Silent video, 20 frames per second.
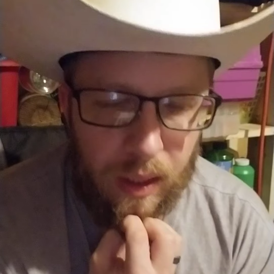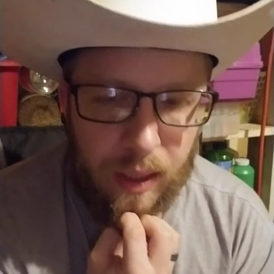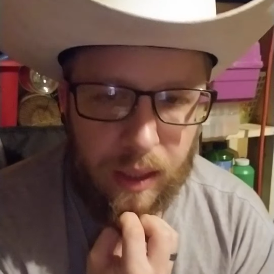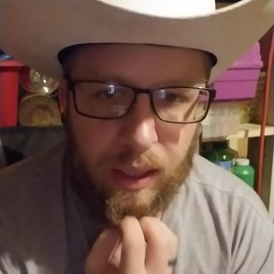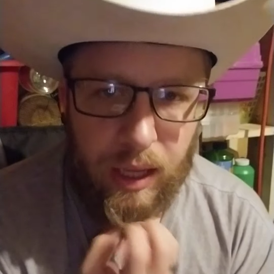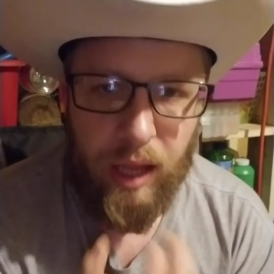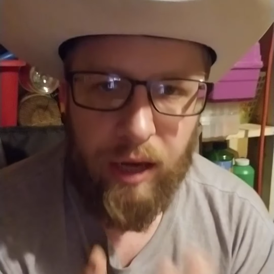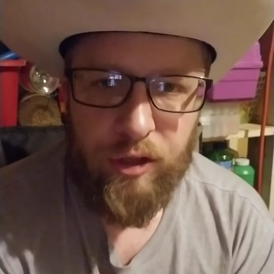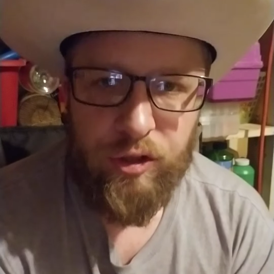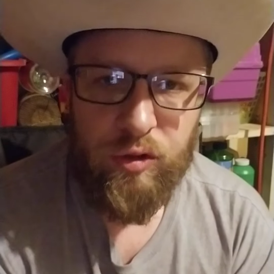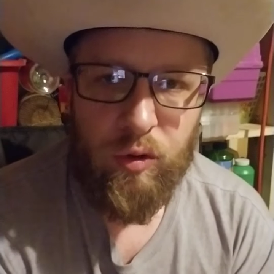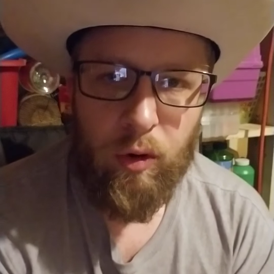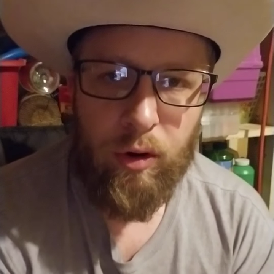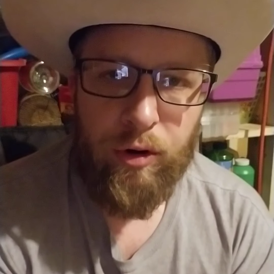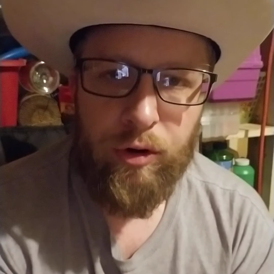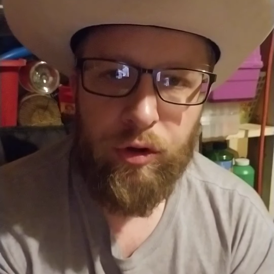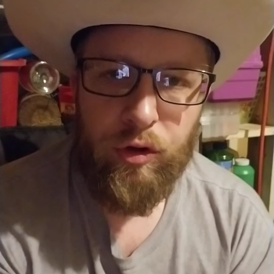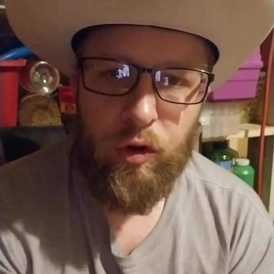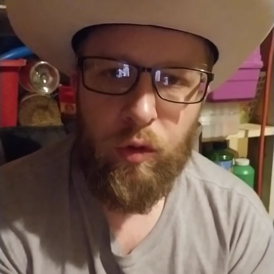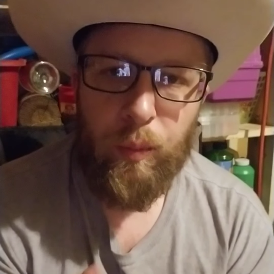kind of sort
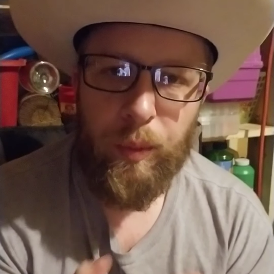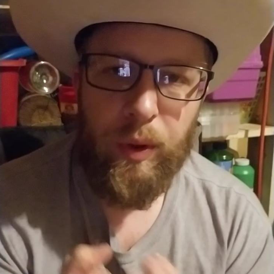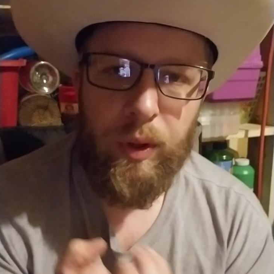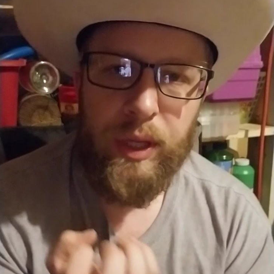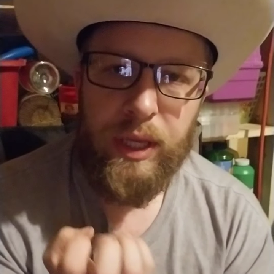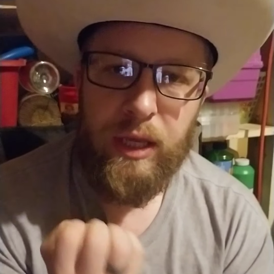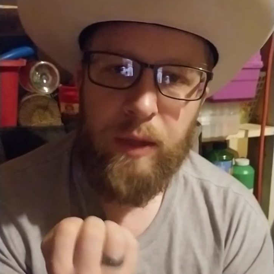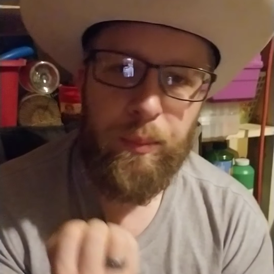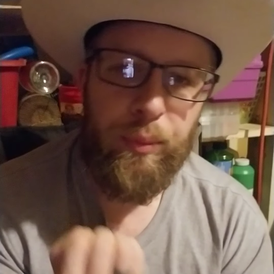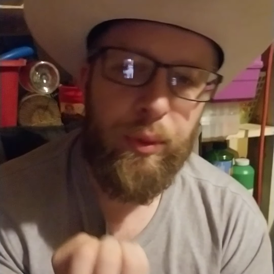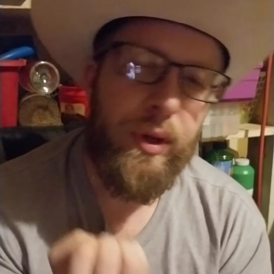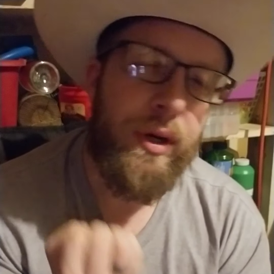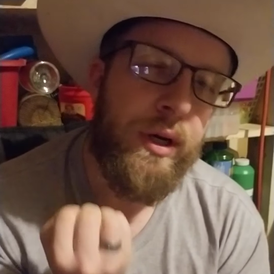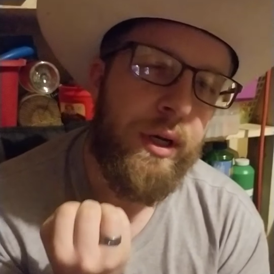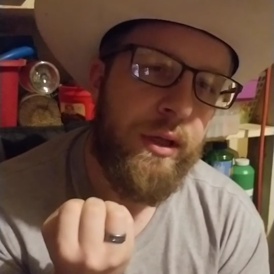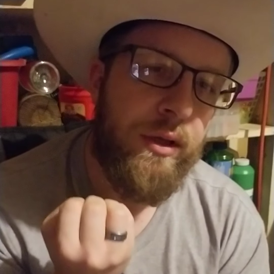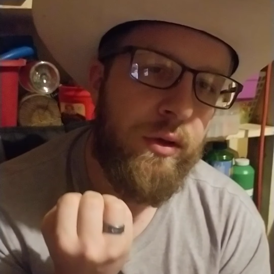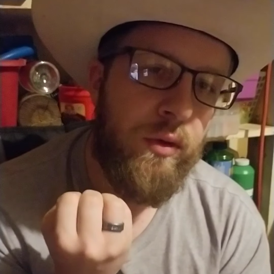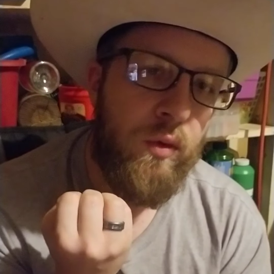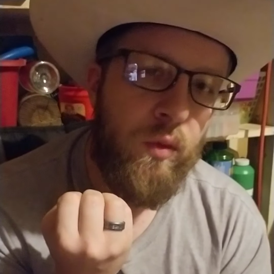of new, but he put it
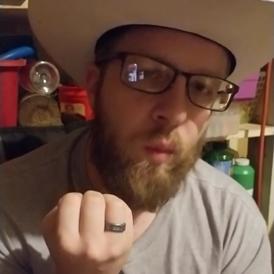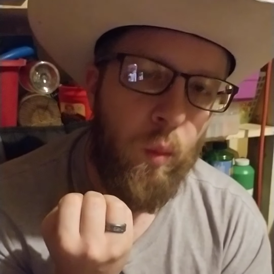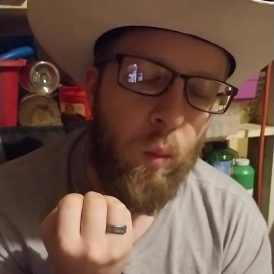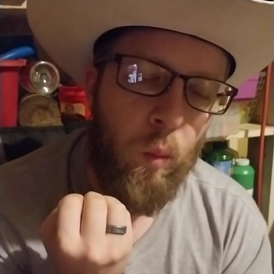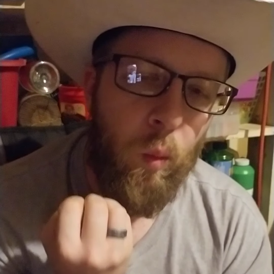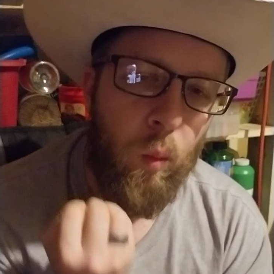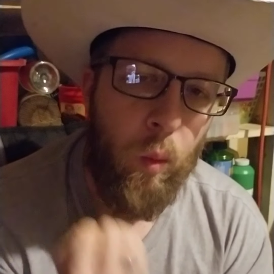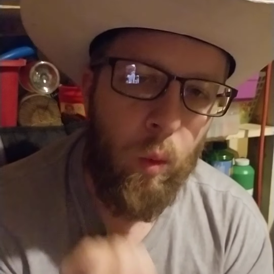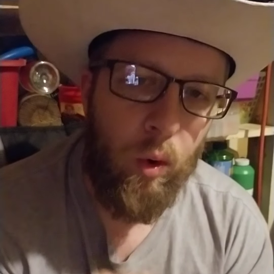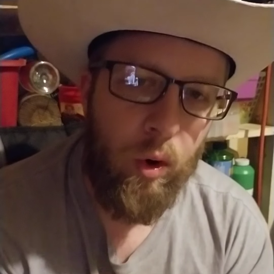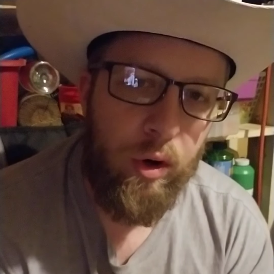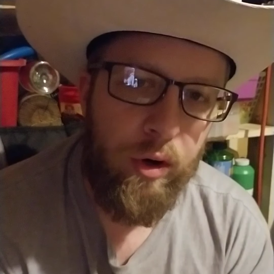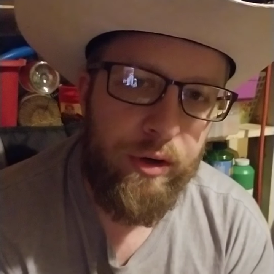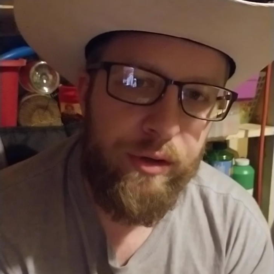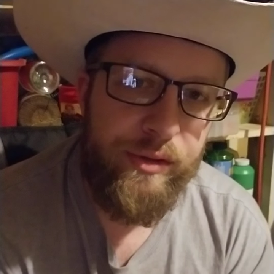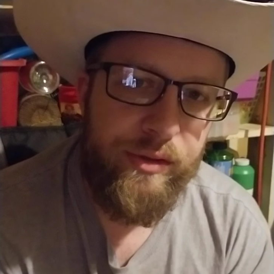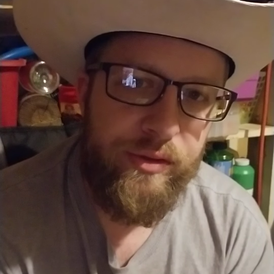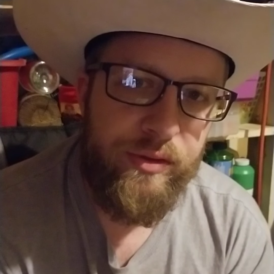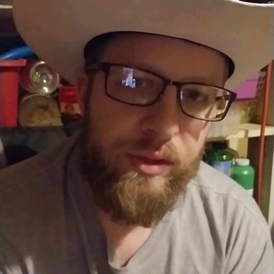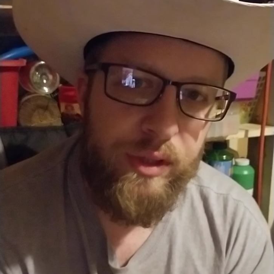in
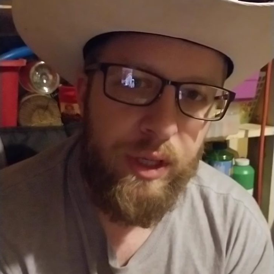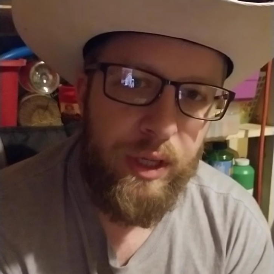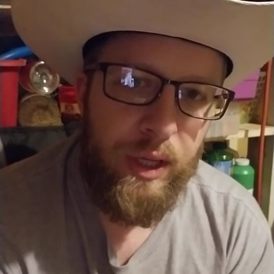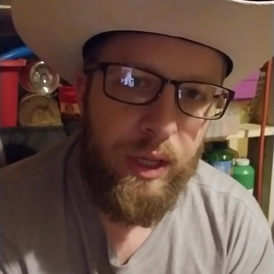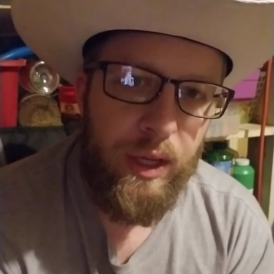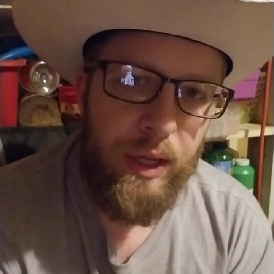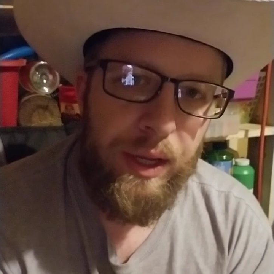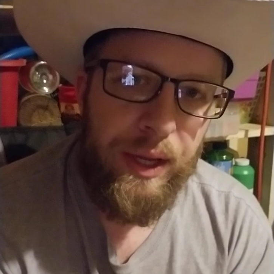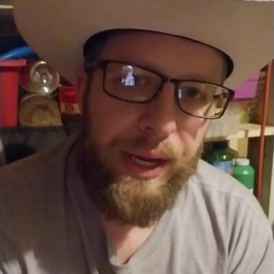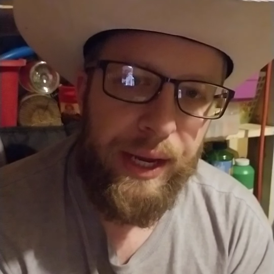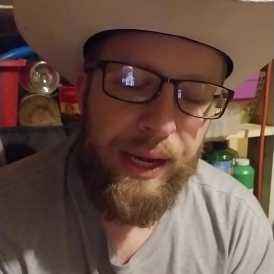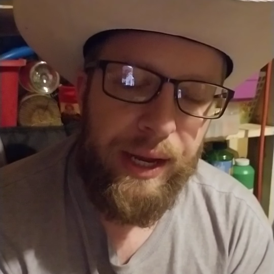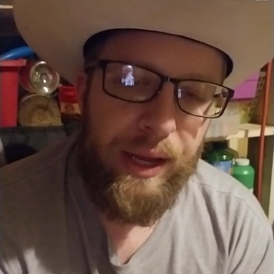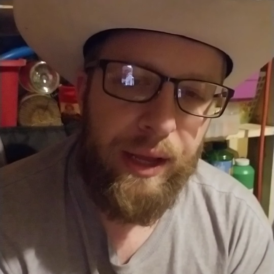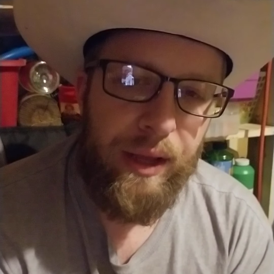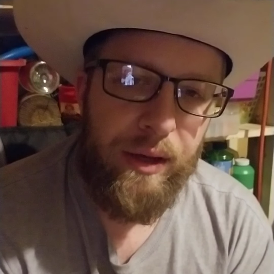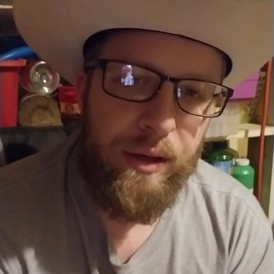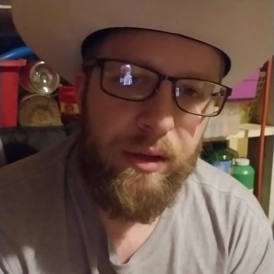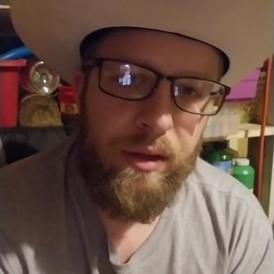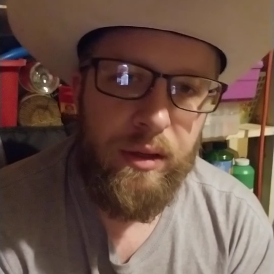words.
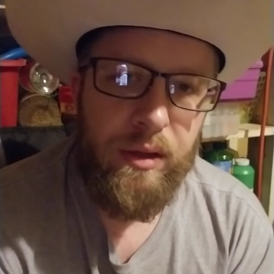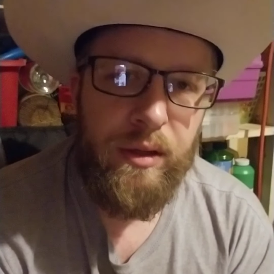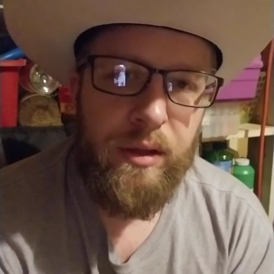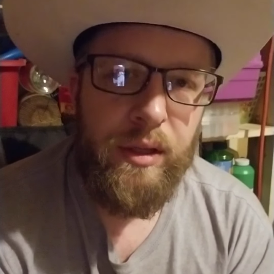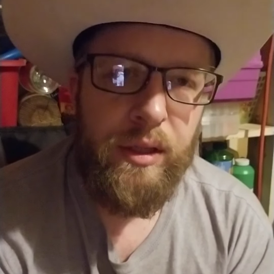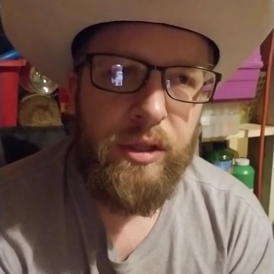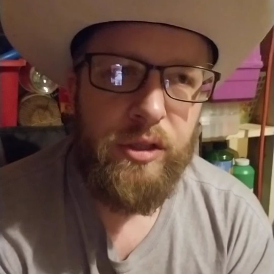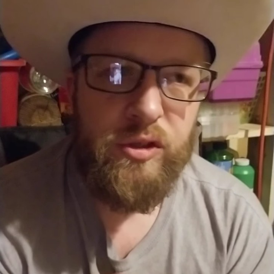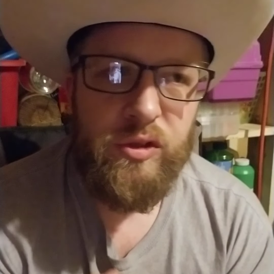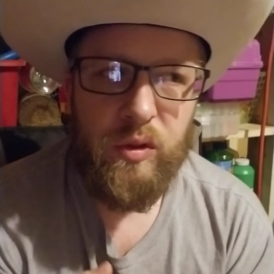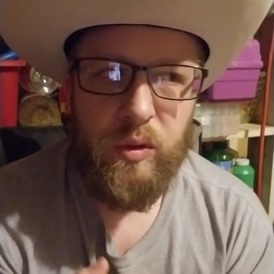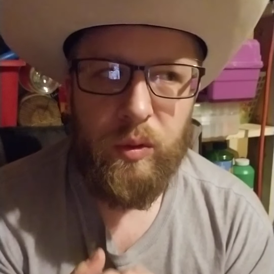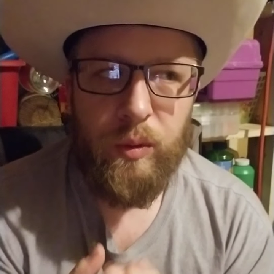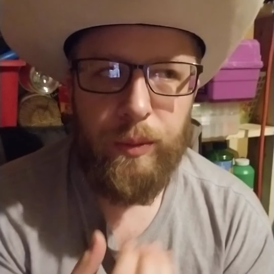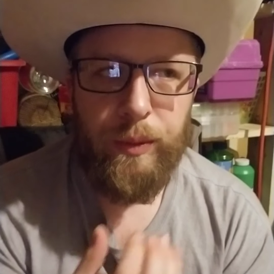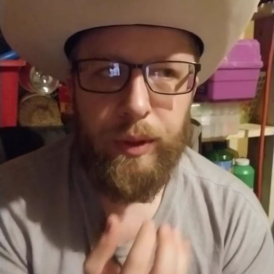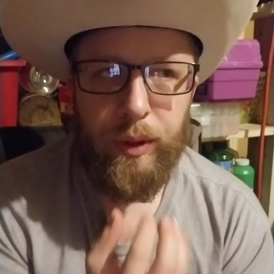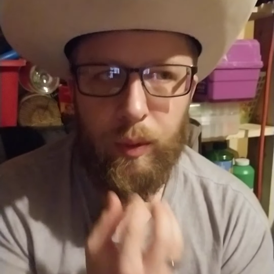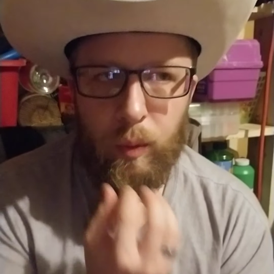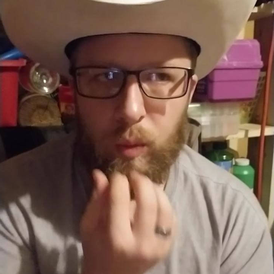And
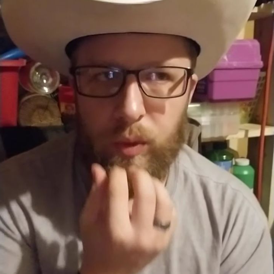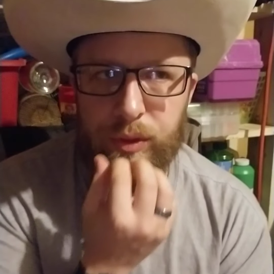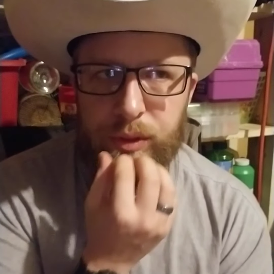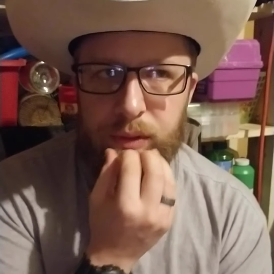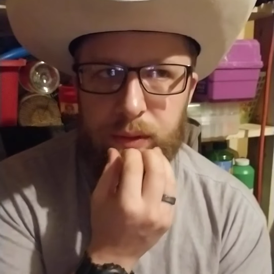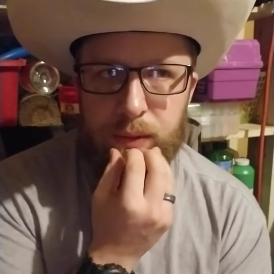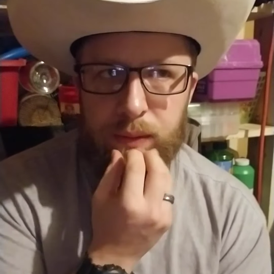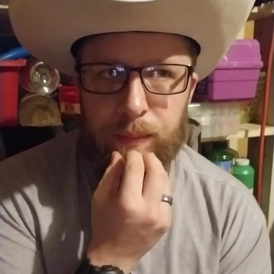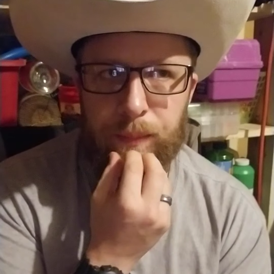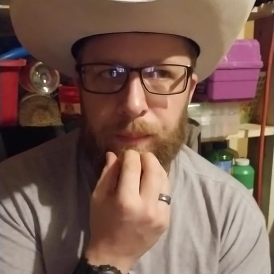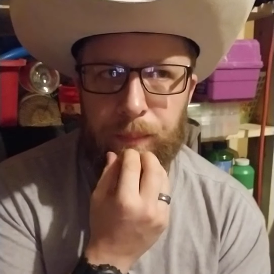so it was